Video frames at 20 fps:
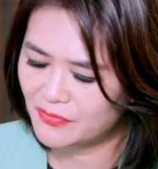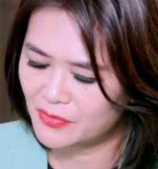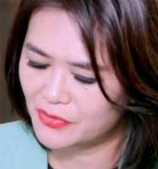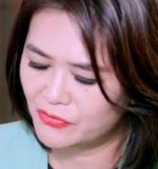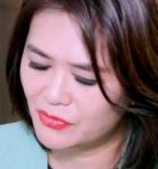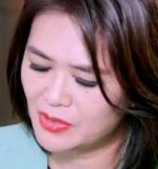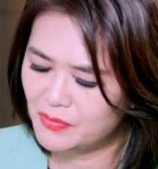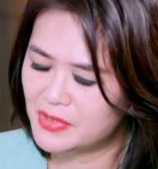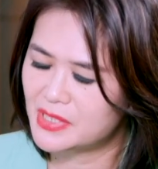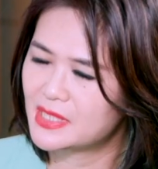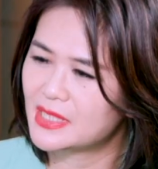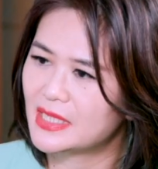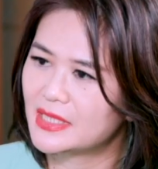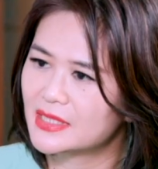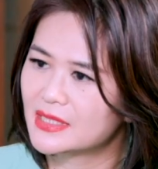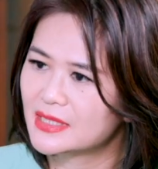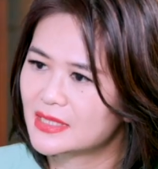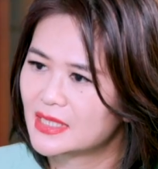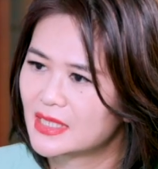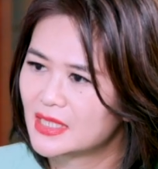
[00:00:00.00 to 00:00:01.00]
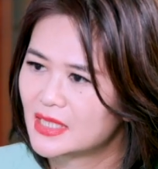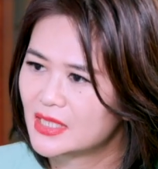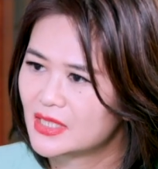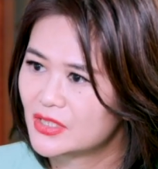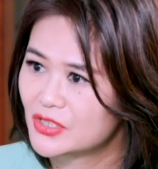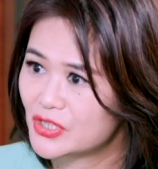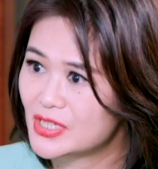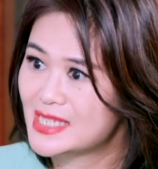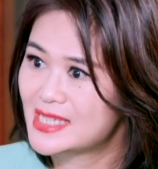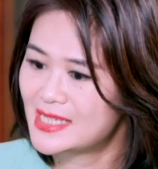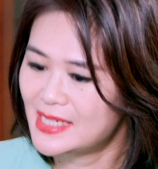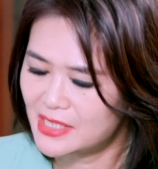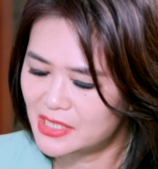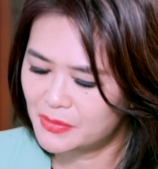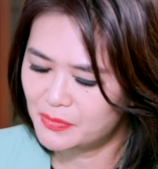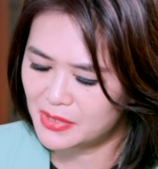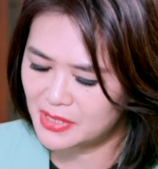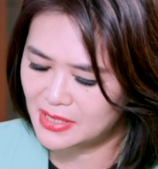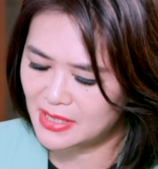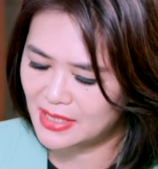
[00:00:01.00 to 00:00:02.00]
from 3% to
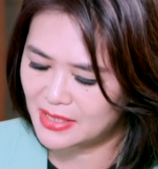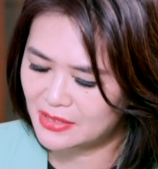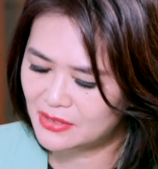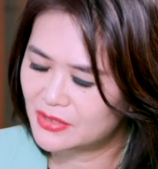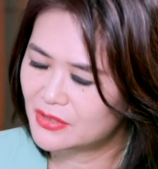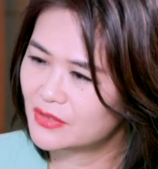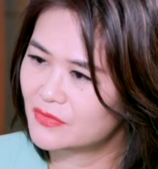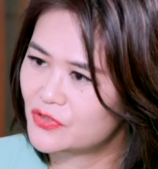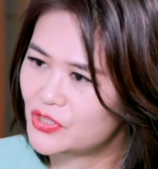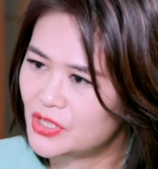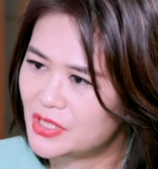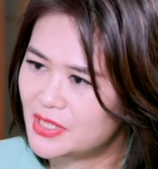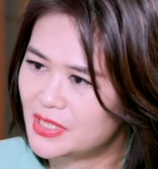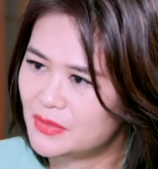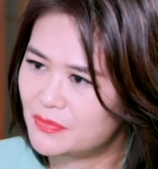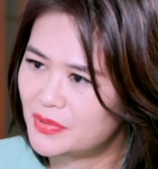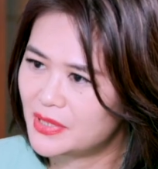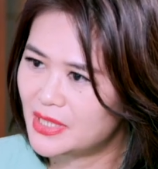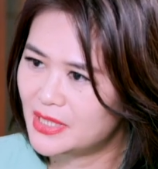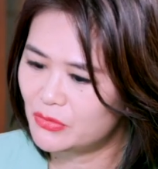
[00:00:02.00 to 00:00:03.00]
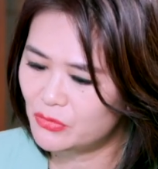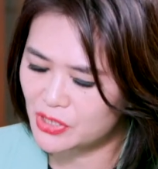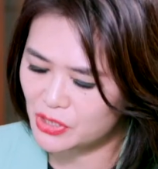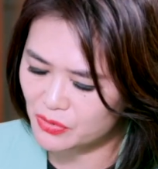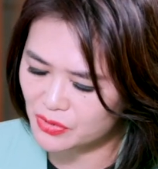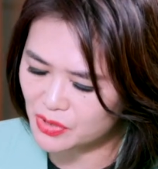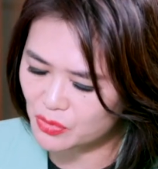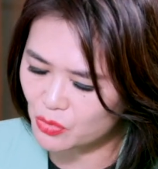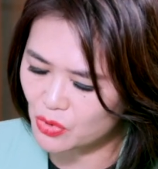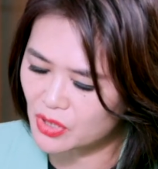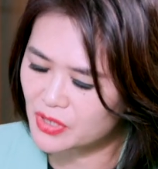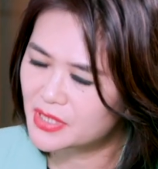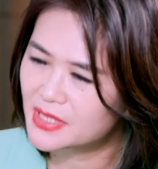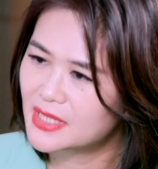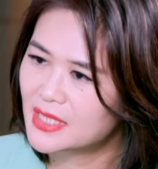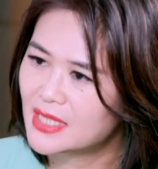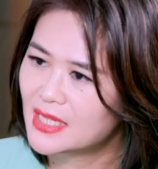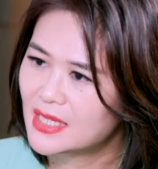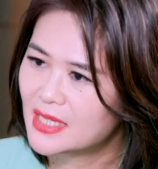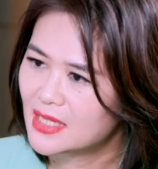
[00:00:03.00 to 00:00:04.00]
6% of GDP, which was what
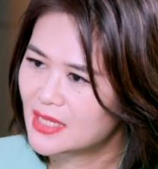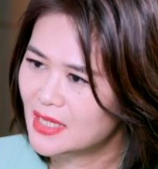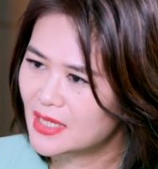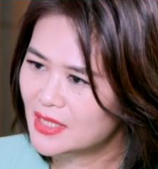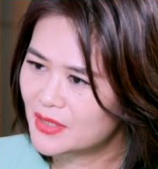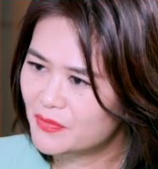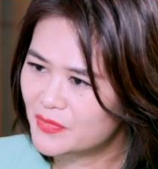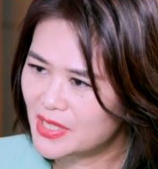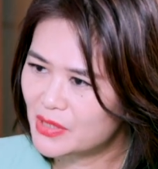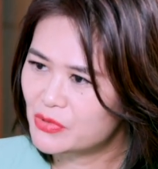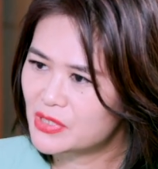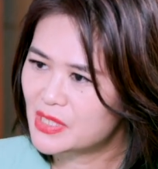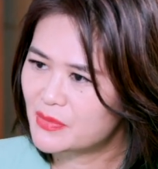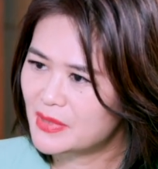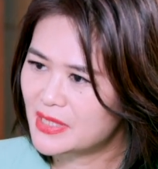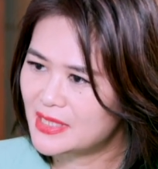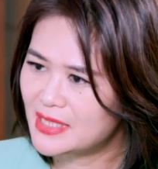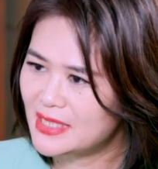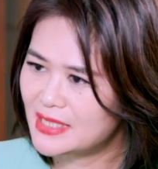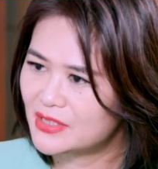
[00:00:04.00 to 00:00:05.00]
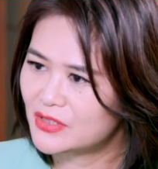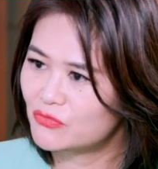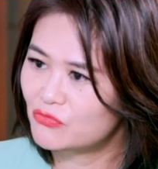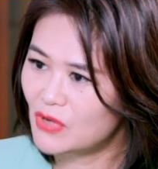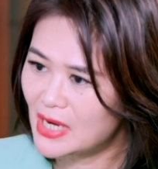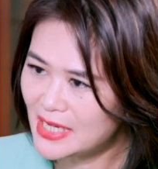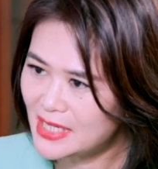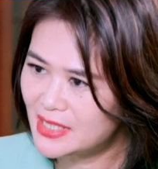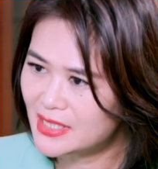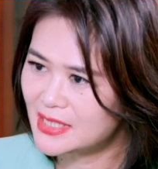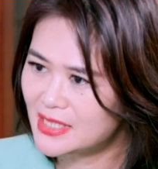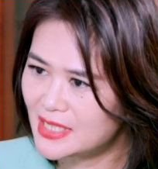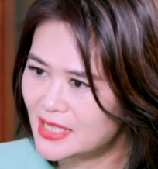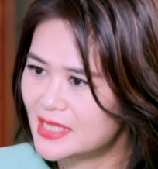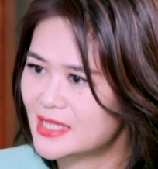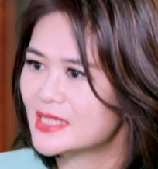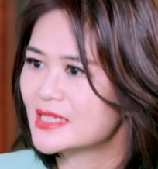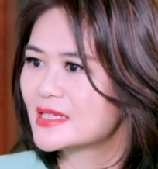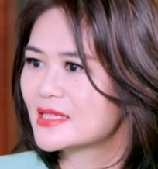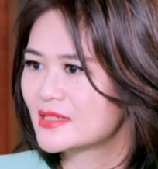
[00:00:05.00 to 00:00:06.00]
they were spending in the Reagan
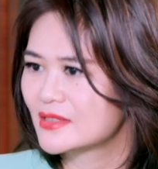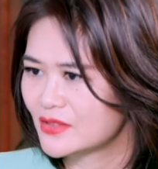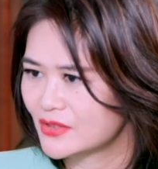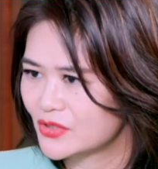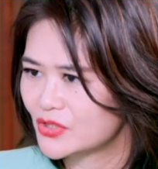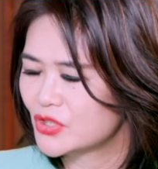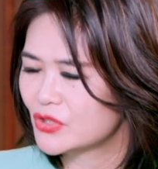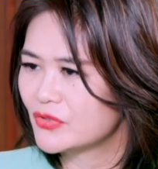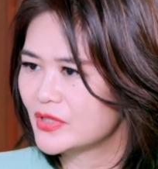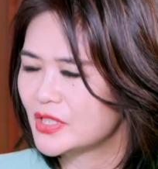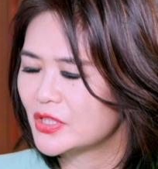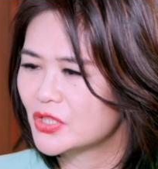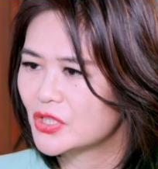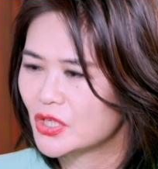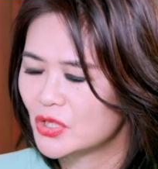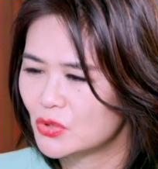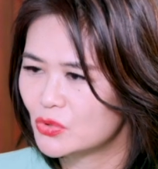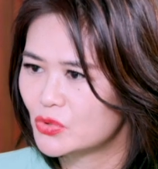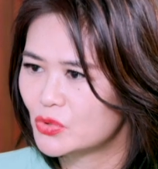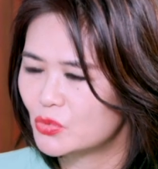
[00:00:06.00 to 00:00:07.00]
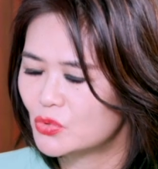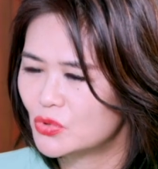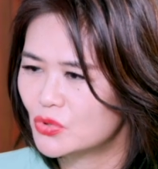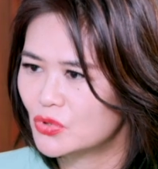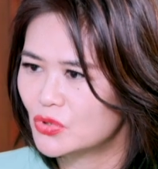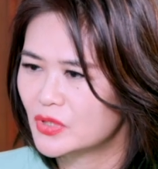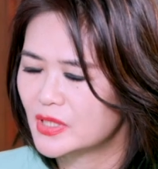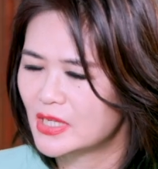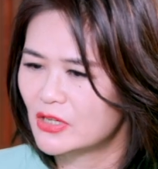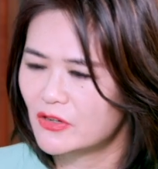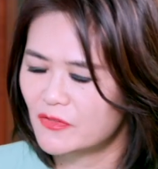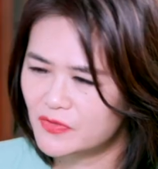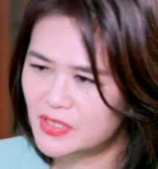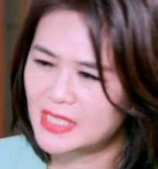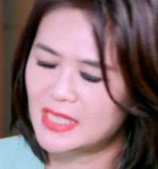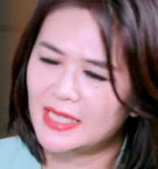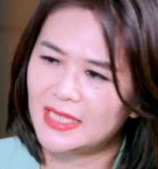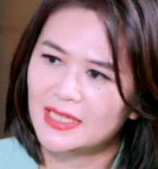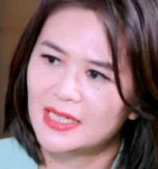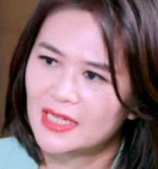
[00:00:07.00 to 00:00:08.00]
years during the Cold War. Now,
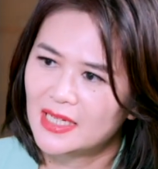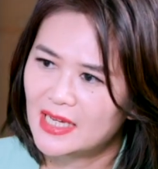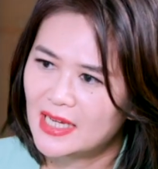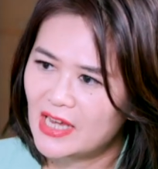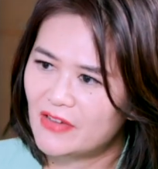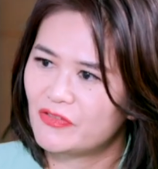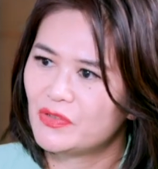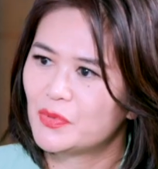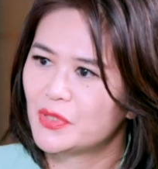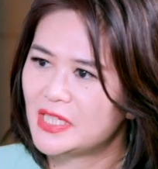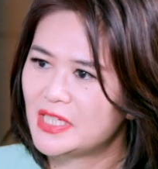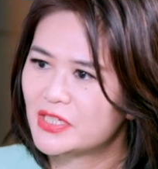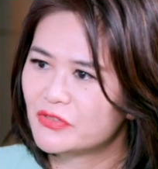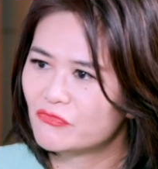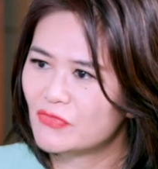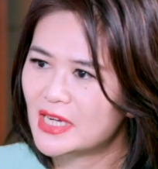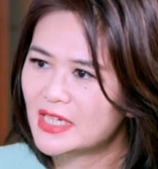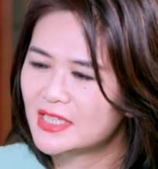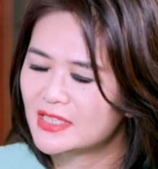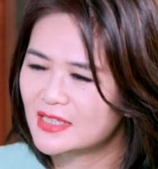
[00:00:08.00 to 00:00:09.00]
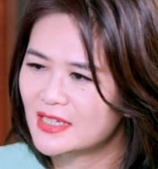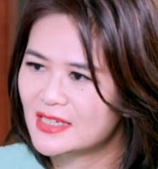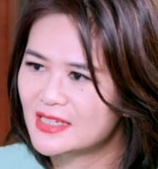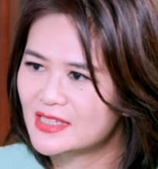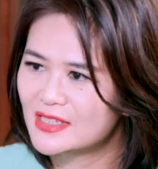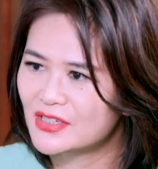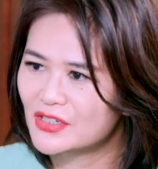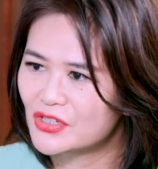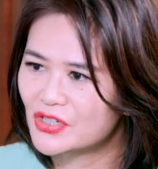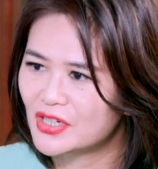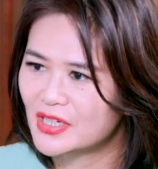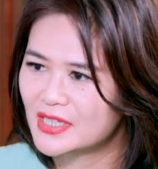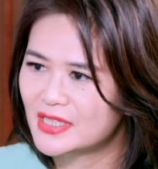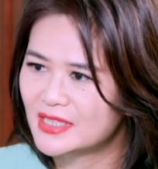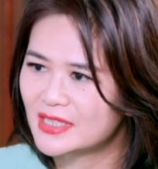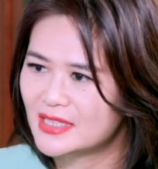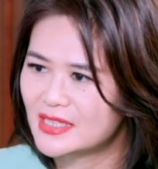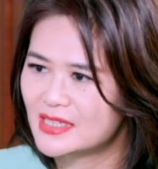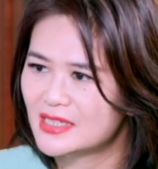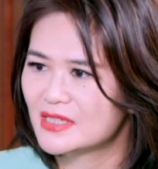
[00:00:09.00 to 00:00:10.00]
obviously, everybody can recognize that
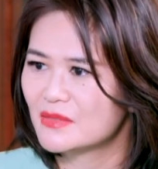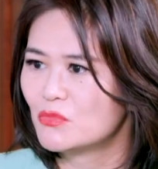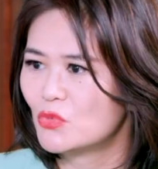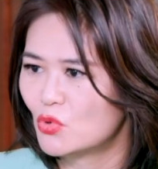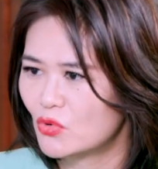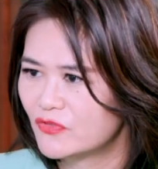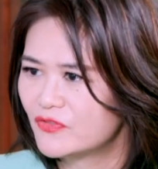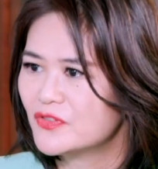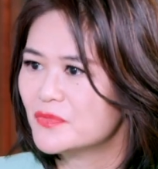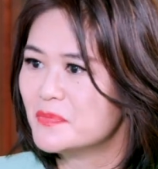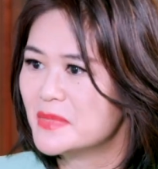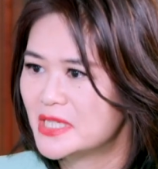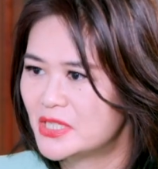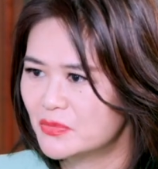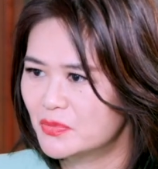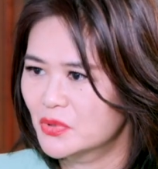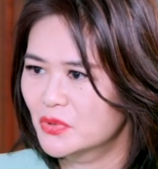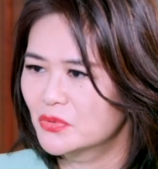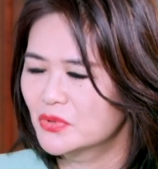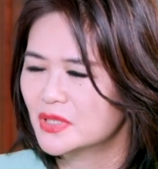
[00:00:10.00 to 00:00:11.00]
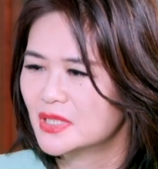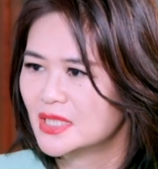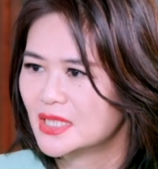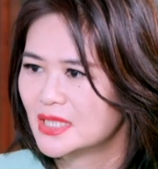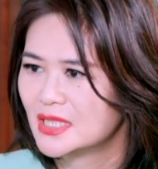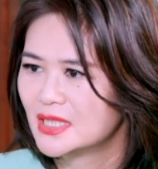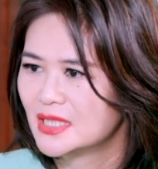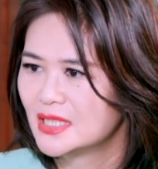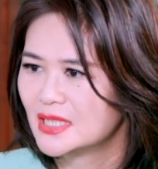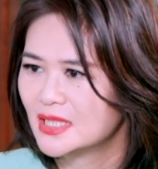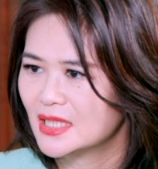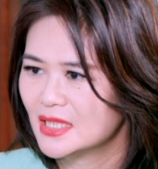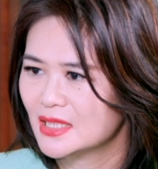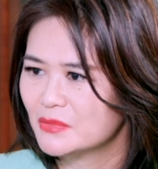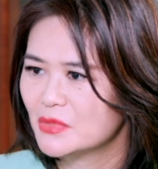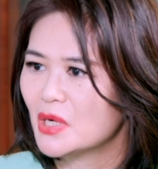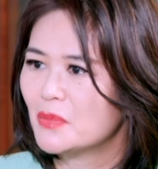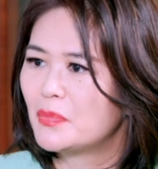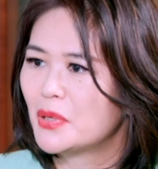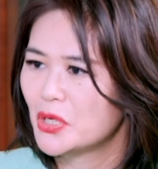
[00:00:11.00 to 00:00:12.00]
China is a more formidable
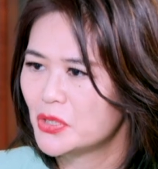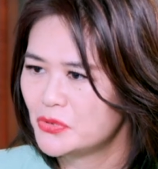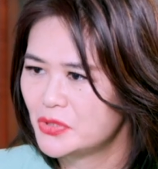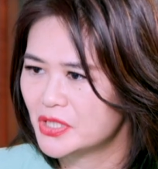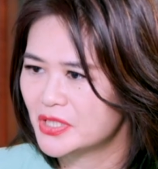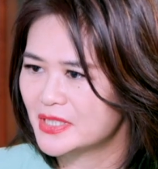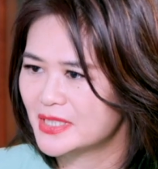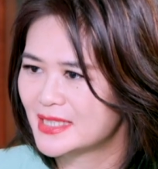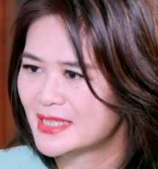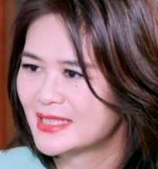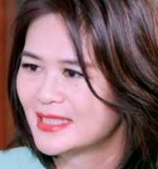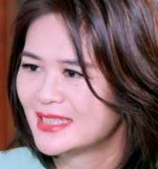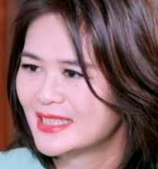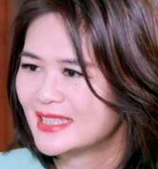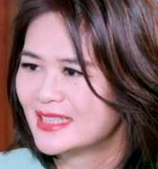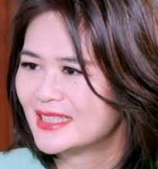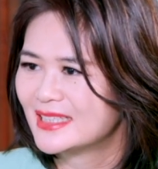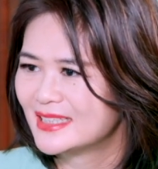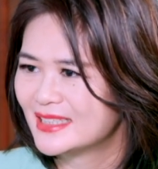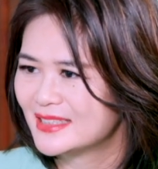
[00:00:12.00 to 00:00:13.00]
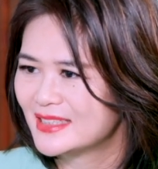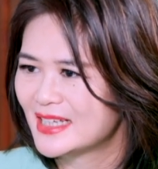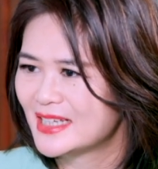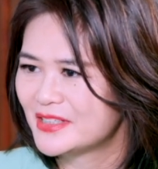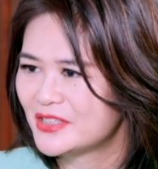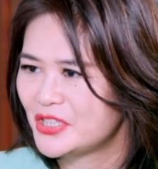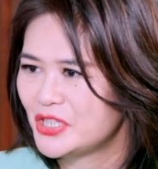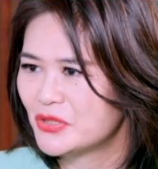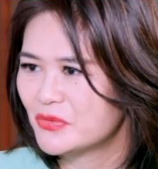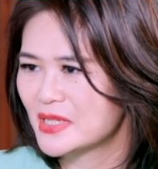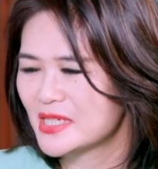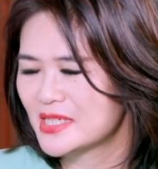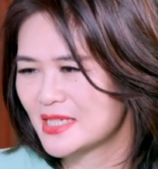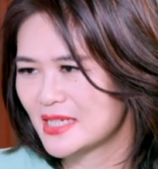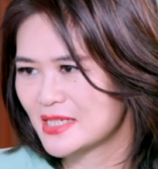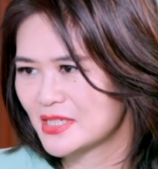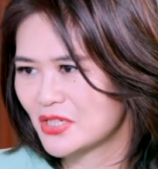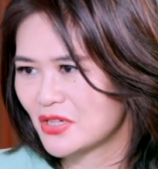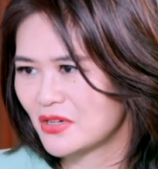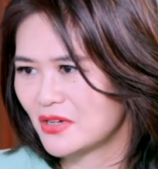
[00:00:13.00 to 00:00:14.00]
opponent than the
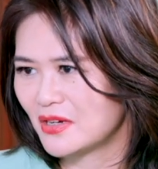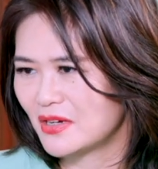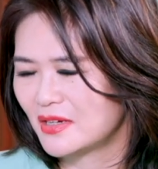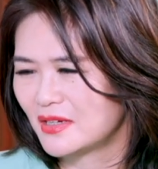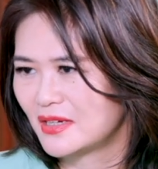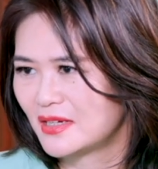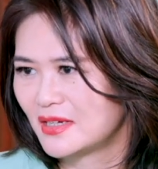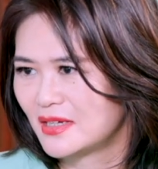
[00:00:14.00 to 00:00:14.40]
USSR.